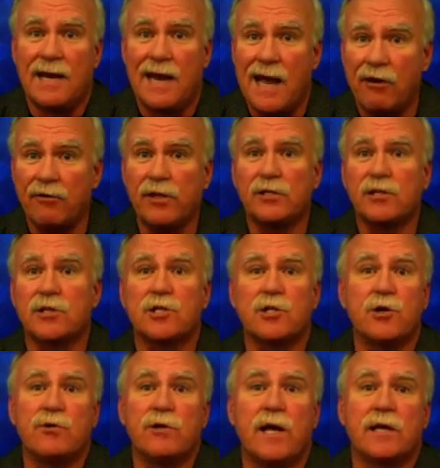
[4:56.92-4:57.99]
Now that the
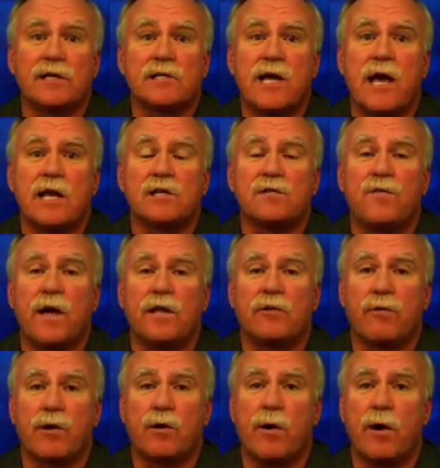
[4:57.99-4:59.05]
student has
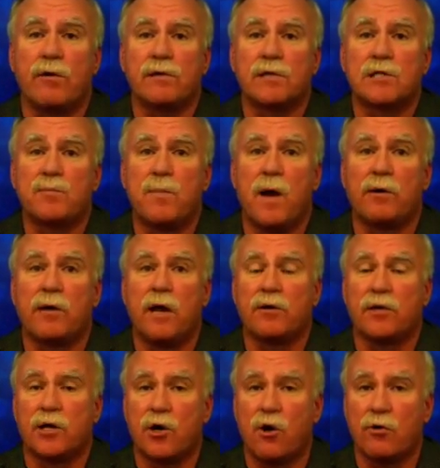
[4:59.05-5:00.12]
satisfied the requirements spelled
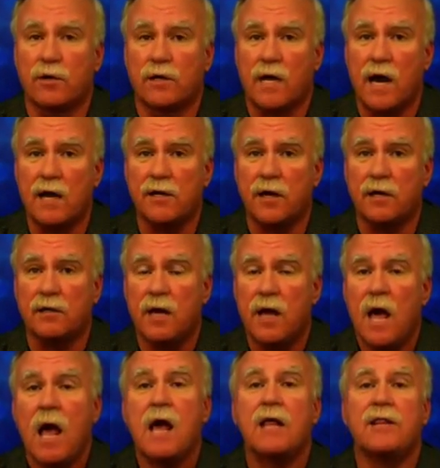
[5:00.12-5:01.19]
out in the Code of Conduct,
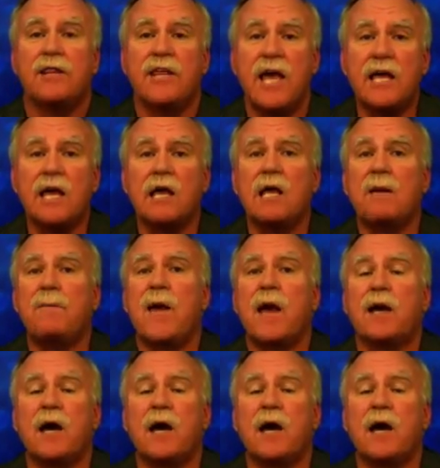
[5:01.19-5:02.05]
they can get